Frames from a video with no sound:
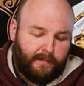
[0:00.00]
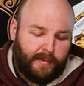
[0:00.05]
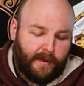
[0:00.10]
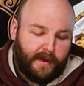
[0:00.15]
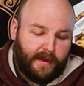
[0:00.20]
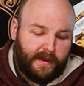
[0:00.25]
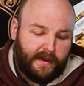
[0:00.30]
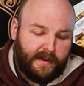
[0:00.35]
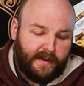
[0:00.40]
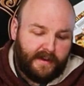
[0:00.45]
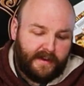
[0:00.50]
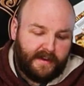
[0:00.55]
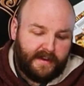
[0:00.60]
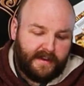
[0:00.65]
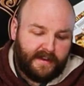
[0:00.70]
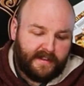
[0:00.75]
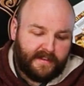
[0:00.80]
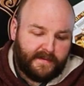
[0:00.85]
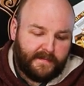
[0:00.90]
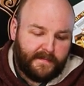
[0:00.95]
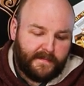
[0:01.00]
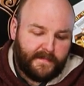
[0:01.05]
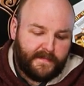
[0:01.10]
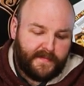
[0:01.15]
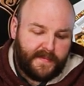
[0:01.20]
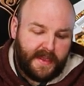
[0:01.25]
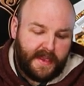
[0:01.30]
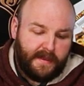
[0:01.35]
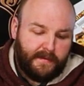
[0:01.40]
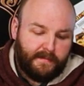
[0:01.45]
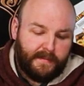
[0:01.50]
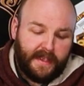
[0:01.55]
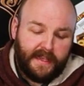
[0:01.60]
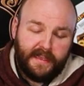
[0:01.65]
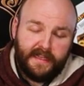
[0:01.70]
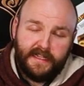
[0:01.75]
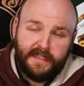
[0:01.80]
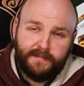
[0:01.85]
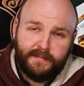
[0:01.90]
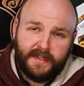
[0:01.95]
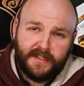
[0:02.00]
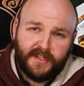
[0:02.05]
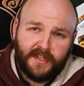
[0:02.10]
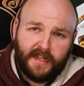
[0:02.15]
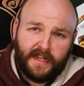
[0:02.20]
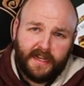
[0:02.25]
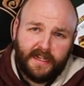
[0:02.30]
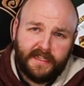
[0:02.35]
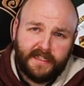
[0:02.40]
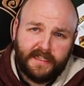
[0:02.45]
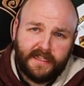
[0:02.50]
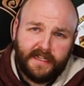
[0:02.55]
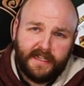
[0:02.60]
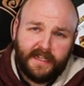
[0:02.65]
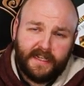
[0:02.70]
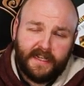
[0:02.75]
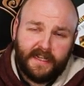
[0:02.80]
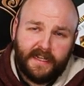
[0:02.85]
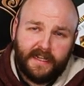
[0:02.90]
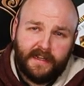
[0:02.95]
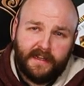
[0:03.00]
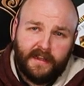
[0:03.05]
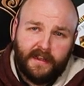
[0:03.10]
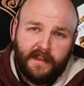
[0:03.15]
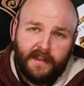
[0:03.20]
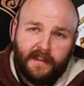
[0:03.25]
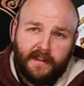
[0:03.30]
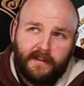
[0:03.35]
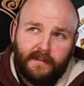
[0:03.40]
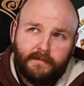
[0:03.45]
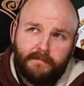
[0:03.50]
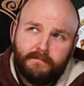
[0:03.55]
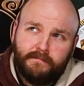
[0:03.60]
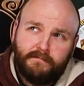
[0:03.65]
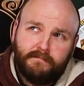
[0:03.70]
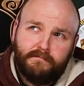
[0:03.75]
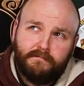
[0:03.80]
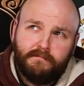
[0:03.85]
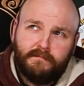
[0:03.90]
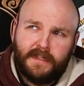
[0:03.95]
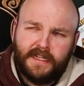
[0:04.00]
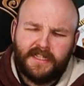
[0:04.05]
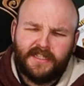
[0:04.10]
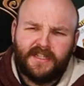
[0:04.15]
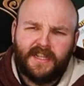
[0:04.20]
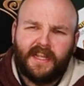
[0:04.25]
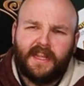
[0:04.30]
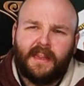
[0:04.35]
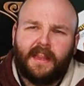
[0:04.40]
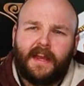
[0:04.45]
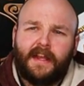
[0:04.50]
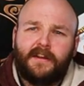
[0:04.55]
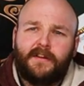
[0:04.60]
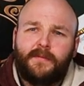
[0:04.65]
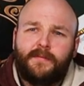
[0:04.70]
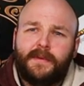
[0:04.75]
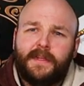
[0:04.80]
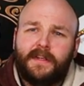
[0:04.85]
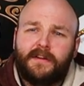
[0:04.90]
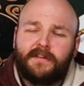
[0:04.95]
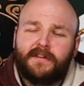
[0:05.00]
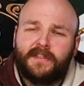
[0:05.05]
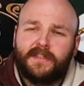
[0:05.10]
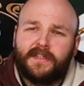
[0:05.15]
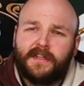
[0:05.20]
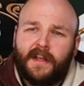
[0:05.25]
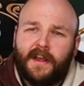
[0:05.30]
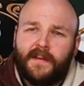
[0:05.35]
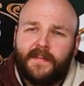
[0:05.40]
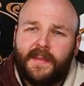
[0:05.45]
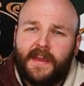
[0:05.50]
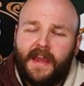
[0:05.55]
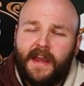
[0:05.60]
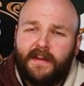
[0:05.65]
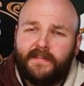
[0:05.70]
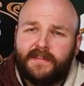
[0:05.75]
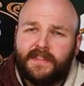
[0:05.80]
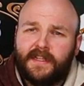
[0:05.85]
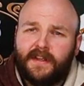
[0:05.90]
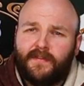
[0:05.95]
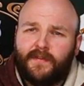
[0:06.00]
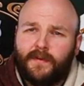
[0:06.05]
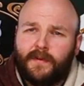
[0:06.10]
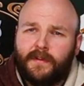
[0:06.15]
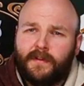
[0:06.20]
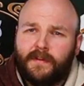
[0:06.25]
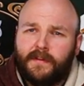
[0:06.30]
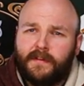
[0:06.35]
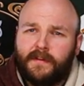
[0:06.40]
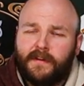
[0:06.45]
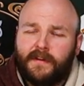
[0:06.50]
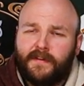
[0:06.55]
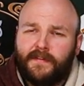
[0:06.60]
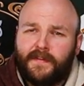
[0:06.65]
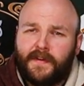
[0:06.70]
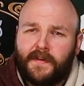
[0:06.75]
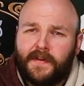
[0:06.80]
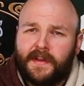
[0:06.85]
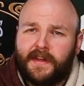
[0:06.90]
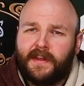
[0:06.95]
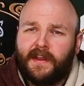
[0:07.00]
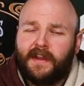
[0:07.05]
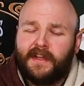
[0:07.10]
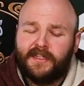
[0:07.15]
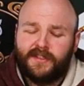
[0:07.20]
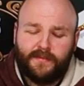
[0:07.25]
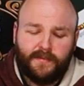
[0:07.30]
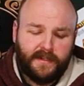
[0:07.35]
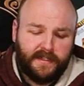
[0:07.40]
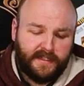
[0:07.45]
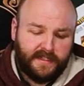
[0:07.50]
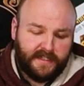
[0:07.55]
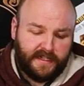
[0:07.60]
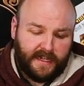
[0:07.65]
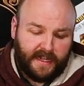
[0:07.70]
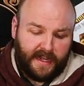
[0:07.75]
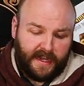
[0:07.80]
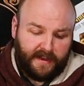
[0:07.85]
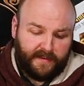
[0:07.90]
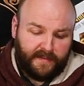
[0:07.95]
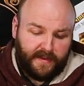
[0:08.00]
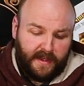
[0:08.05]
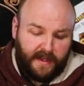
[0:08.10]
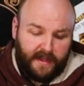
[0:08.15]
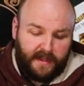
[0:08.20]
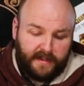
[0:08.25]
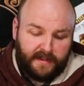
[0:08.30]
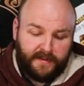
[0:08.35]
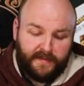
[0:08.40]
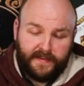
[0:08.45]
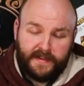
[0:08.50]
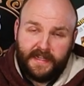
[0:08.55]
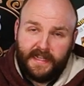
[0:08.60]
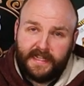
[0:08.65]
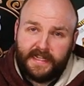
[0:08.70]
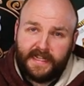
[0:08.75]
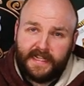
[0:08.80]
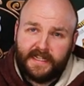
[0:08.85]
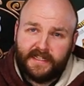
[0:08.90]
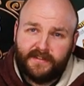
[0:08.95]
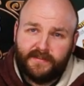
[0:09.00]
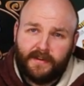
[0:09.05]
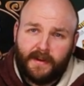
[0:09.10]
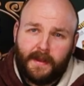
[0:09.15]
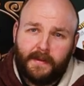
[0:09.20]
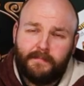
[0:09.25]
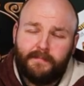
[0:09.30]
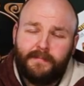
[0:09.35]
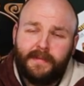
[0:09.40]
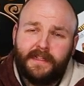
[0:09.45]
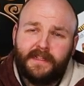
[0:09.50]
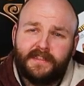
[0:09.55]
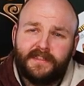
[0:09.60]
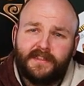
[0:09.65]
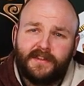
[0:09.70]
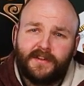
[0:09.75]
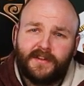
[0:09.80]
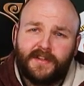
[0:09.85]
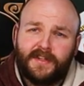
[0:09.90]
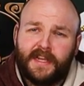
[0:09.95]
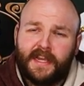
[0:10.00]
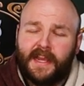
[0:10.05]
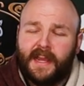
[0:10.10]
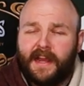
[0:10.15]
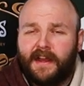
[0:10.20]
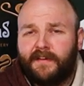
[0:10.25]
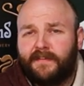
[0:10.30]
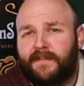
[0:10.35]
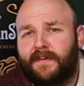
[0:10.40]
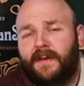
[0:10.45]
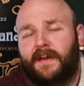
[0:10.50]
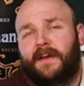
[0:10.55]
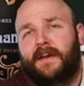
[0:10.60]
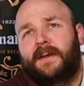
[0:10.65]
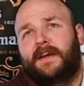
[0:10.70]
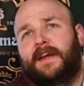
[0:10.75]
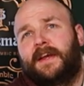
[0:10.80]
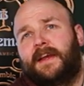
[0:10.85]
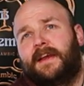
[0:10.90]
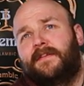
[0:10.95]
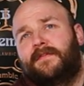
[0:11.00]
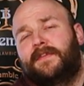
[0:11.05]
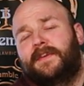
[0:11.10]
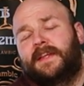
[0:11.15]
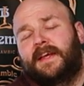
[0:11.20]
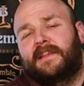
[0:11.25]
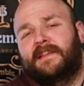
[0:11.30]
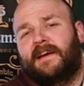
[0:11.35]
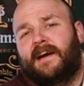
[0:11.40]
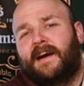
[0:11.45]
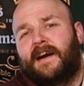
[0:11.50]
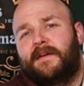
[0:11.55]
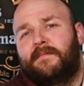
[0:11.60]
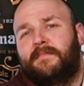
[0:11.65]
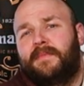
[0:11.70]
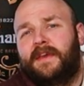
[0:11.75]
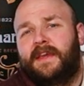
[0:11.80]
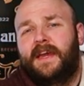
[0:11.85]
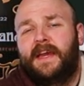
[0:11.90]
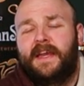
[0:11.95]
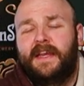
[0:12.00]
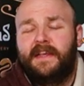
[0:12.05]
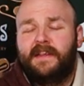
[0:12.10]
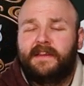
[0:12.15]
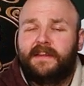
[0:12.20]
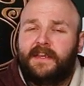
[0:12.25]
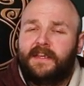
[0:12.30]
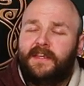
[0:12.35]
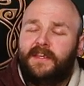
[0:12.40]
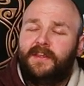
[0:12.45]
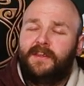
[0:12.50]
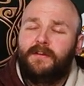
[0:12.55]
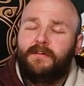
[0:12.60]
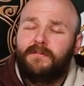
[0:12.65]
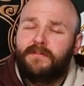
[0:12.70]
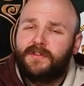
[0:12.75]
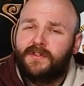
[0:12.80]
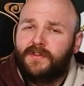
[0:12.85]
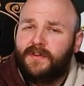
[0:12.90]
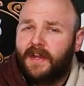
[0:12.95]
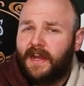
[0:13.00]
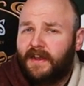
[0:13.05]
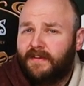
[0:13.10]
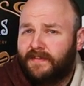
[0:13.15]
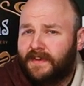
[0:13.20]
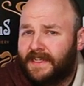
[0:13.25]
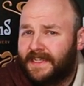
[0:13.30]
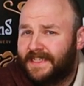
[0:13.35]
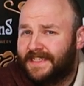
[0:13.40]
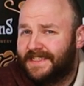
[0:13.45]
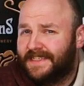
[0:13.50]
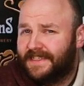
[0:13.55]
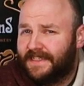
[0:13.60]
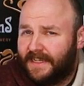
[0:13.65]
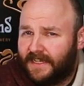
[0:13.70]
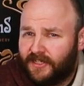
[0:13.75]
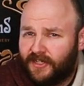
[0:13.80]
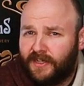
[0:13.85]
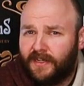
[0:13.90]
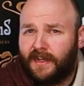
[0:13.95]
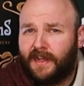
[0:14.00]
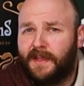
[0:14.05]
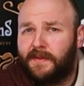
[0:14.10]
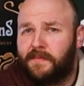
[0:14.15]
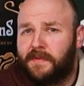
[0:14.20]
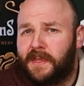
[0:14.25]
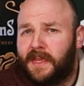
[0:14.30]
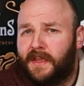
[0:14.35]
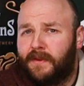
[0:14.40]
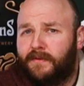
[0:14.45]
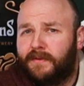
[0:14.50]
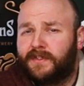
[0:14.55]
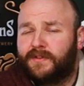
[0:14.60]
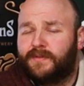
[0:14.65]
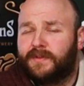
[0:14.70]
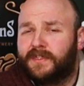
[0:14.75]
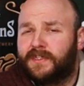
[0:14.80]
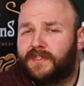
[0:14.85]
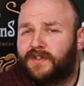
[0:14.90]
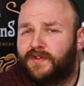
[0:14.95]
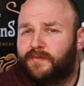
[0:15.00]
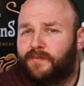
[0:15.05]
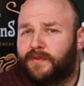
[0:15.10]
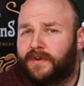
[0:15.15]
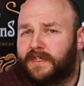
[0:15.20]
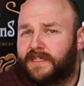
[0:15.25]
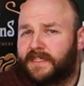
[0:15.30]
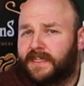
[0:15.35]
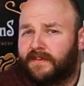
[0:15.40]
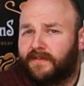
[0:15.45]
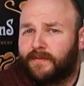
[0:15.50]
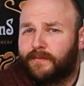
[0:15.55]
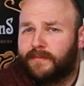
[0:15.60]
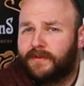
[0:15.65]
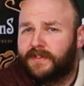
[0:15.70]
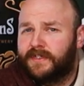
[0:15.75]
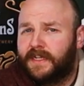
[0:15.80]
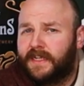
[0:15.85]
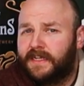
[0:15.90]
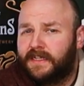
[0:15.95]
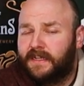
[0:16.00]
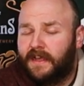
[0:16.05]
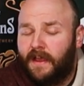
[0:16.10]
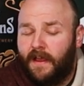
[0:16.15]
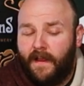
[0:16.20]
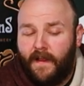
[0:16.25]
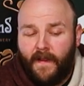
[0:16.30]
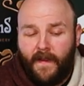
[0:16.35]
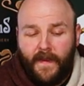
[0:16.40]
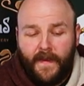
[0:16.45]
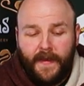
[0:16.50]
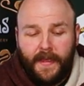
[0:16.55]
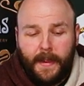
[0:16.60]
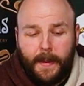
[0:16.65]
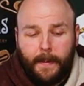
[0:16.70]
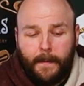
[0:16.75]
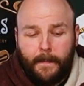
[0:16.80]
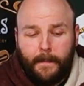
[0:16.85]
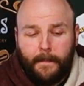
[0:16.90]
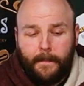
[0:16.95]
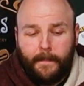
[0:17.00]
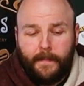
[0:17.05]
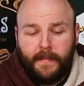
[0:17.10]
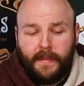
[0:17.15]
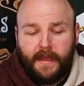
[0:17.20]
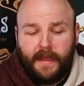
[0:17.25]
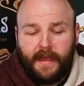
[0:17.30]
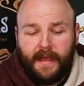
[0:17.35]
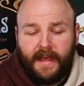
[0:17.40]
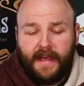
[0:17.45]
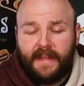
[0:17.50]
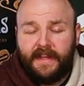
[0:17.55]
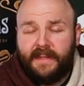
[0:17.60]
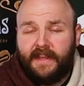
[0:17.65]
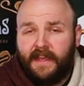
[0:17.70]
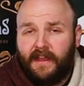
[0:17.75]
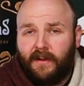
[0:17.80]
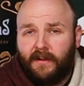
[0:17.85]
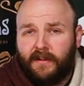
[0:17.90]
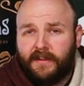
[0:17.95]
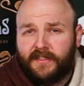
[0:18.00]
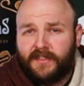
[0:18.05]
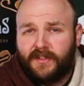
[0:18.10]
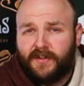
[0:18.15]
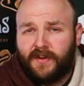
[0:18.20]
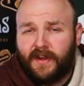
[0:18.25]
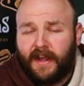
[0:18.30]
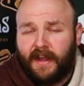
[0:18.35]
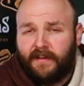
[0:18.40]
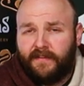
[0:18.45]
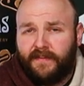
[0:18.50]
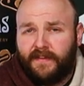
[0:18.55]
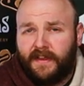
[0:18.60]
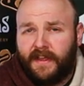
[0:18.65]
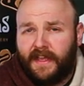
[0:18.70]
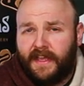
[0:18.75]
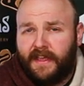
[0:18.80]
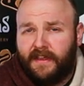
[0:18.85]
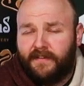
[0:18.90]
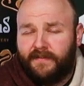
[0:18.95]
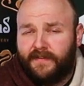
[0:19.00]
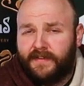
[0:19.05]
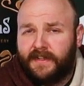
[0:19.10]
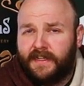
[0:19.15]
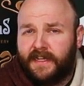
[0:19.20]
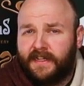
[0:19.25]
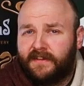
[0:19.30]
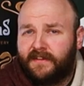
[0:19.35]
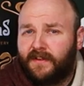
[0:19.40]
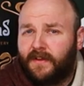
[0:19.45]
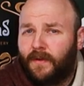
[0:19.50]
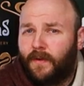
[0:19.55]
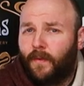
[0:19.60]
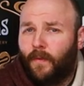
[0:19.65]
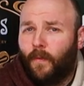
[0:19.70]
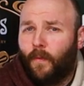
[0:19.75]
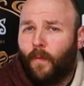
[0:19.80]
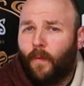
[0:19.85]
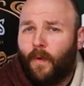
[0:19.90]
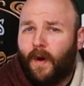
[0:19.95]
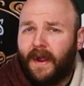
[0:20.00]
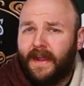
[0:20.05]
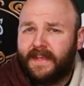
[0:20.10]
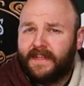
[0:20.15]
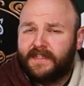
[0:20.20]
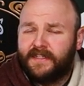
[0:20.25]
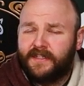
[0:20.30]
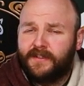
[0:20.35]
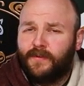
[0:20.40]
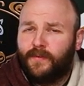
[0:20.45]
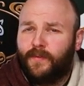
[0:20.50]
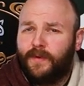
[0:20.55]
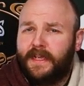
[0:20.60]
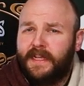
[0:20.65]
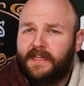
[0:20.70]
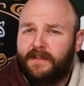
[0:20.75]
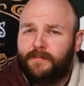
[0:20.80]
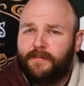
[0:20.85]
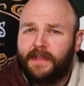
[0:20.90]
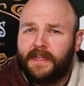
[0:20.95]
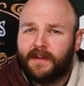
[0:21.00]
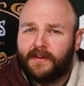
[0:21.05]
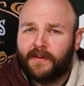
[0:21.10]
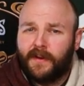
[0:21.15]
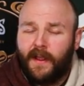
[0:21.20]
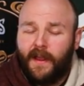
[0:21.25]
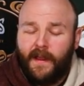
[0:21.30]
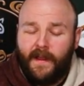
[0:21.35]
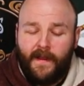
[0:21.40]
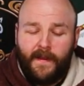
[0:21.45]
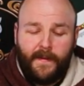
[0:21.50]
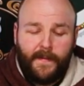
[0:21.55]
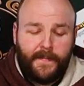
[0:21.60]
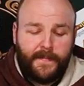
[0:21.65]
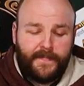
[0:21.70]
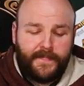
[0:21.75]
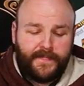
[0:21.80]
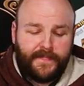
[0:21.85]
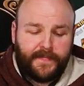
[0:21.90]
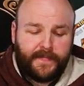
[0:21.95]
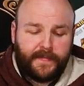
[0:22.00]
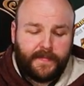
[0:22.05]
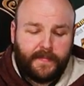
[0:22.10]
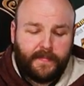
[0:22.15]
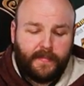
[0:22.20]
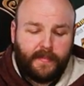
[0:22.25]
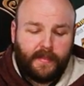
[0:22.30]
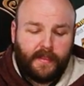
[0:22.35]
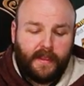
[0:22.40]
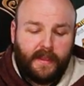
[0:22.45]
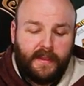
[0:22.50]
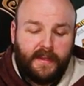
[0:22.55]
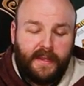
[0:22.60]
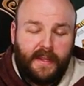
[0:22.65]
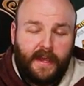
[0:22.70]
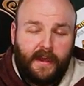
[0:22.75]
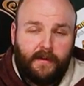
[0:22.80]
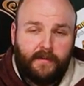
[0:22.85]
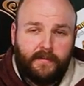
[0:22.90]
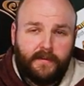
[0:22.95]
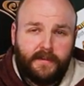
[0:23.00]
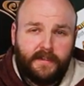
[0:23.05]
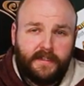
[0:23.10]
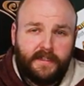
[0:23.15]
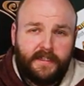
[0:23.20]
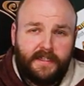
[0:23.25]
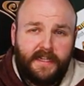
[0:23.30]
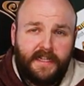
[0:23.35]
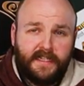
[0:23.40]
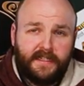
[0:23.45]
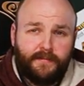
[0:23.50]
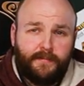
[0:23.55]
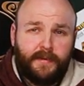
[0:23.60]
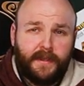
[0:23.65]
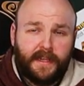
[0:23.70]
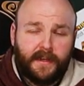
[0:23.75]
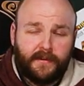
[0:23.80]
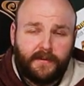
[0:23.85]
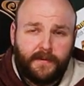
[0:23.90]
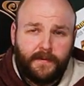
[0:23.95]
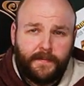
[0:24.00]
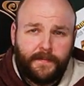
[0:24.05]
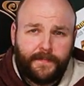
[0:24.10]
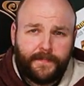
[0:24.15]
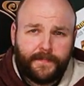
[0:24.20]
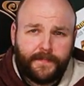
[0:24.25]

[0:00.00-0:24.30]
but they mainly specialize in, let's say, lighter beers. They have several very nice ones. They have the Vedett Extra Pilsner, they have a Vedett IPA, they used to have a Session IPA, which was 2.7%, and they also have a Vedett White wheat beer. Now, this beer,